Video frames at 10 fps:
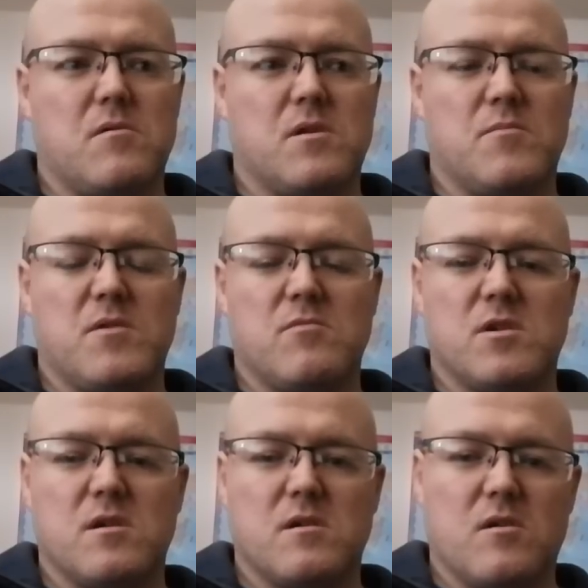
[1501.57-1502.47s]
to me,
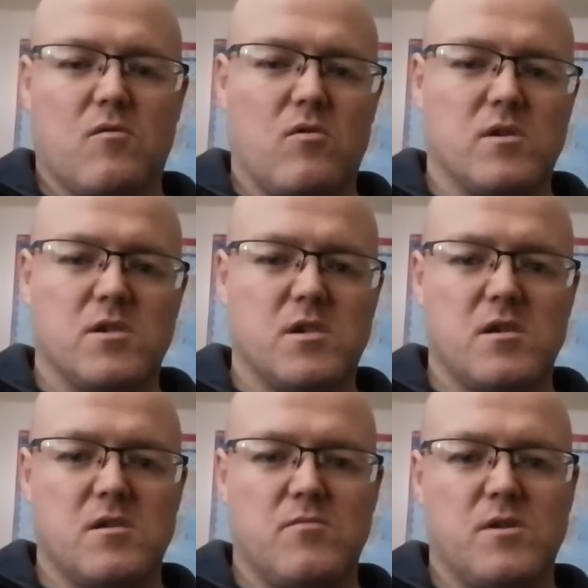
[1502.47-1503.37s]
it just
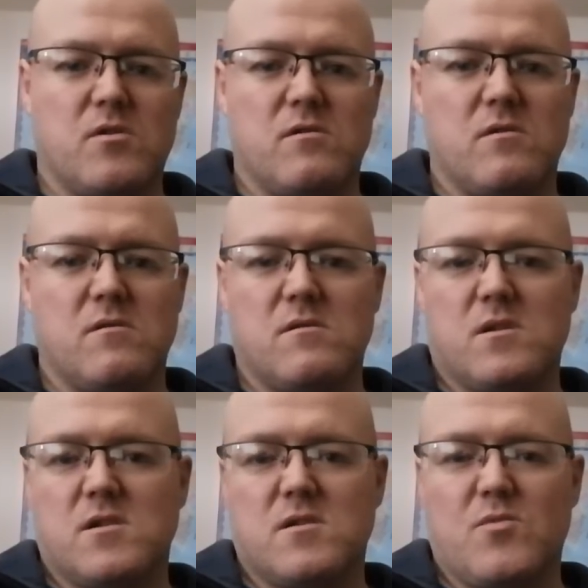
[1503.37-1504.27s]
has to be done.
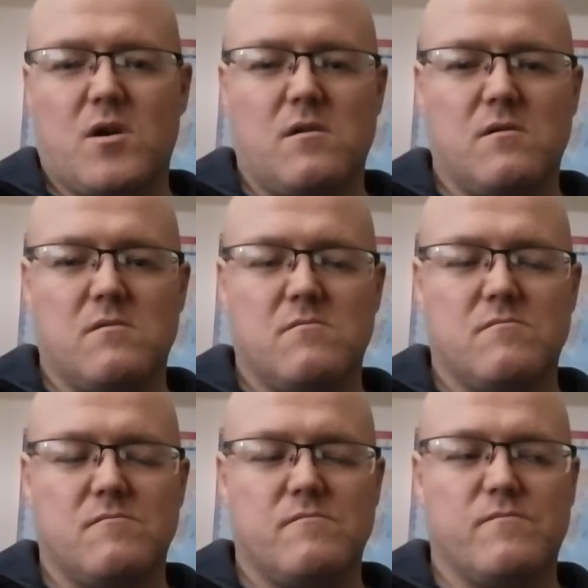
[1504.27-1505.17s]
Doesn't matter.
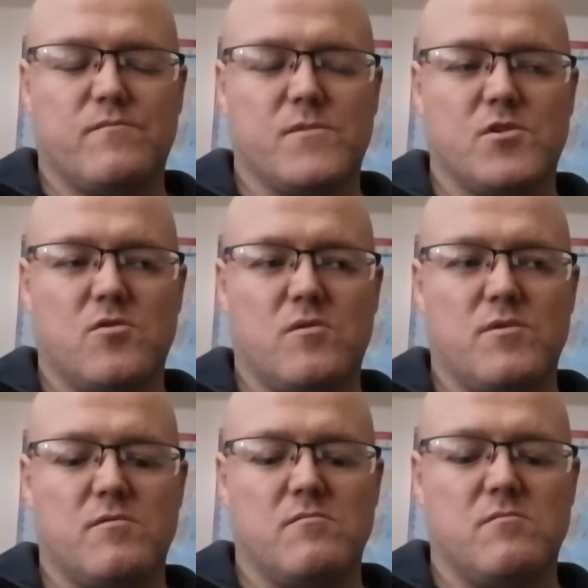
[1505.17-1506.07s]
Do you know what I
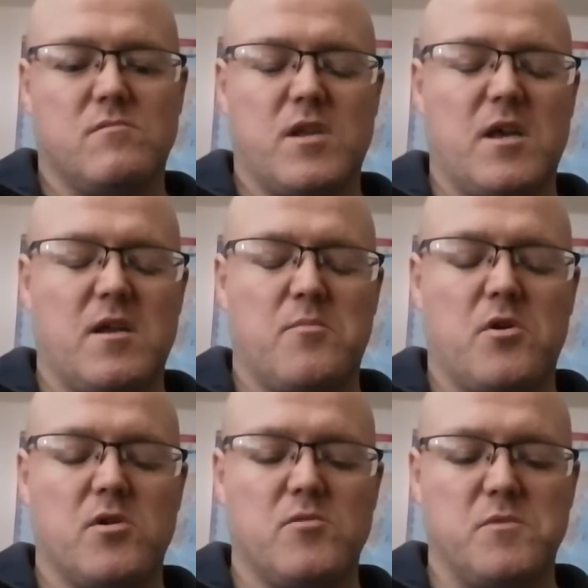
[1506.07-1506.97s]
mean? Take the
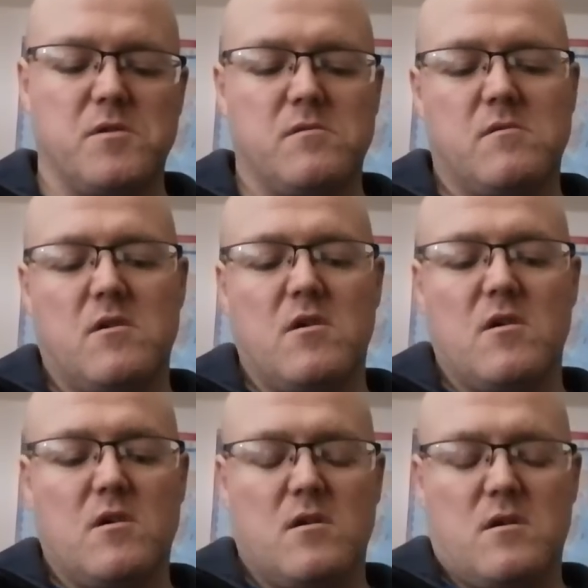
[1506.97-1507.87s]
punishment.
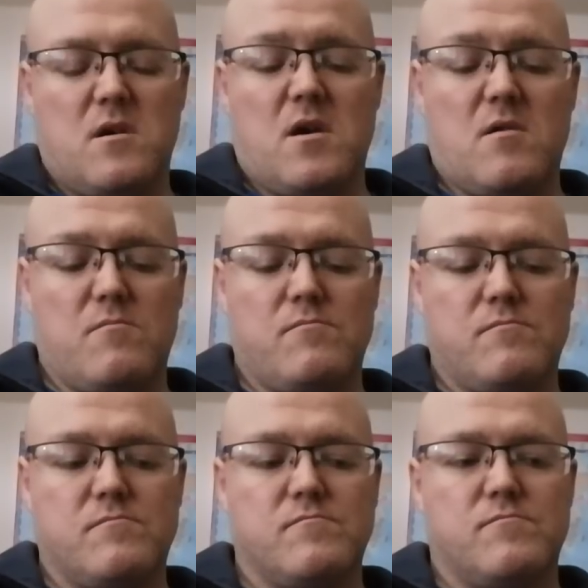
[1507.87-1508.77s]
Um,
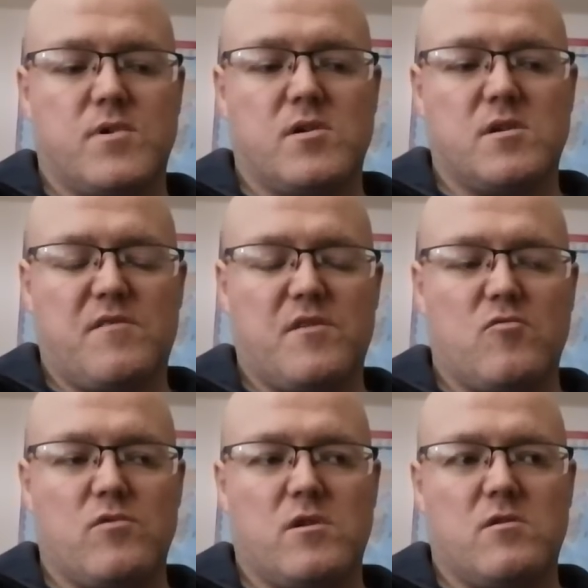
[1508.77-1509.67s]
because I
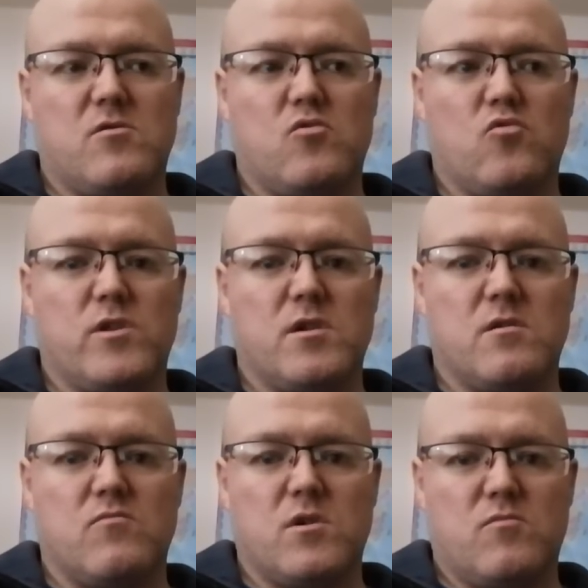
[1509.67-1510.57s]
felt that no
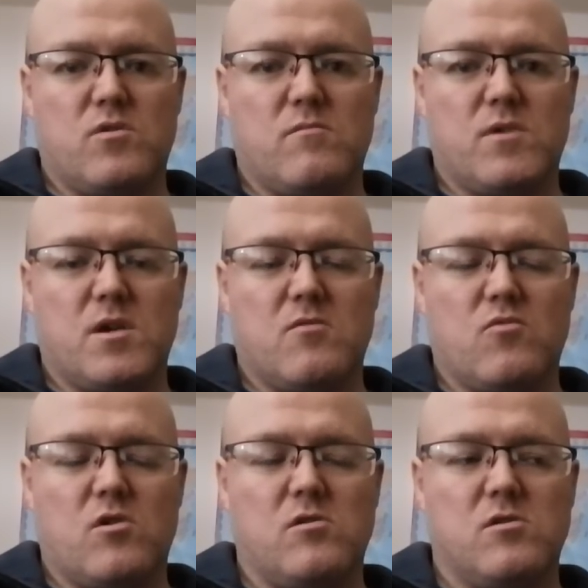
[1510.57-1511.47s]
dealing with it would make it
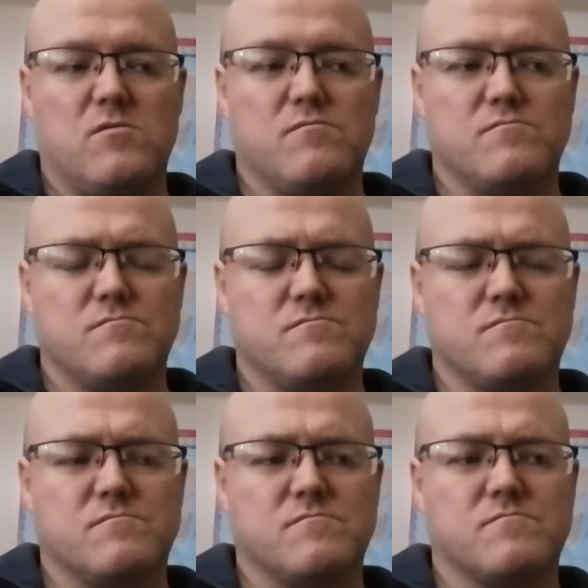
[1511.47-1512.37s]
worse.
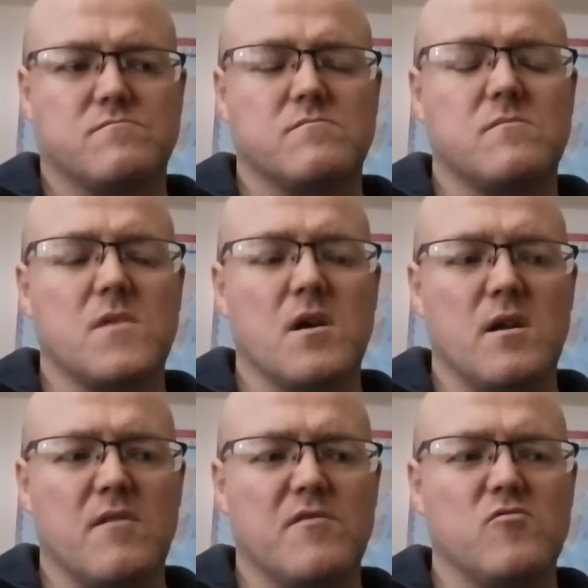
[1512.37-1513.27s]
And
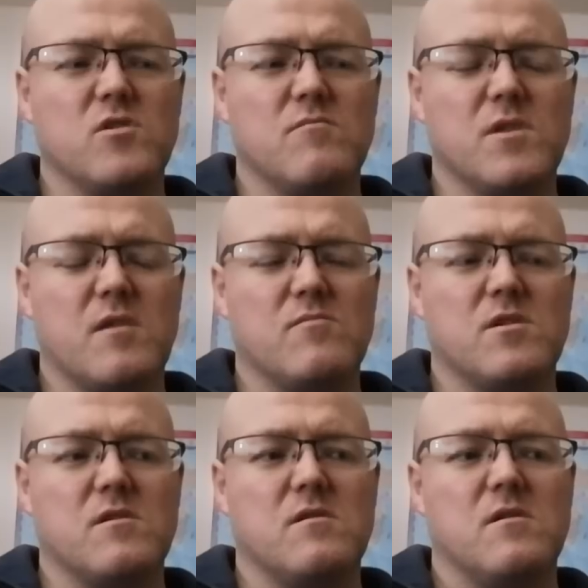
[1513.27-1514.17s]
I feel sometimes that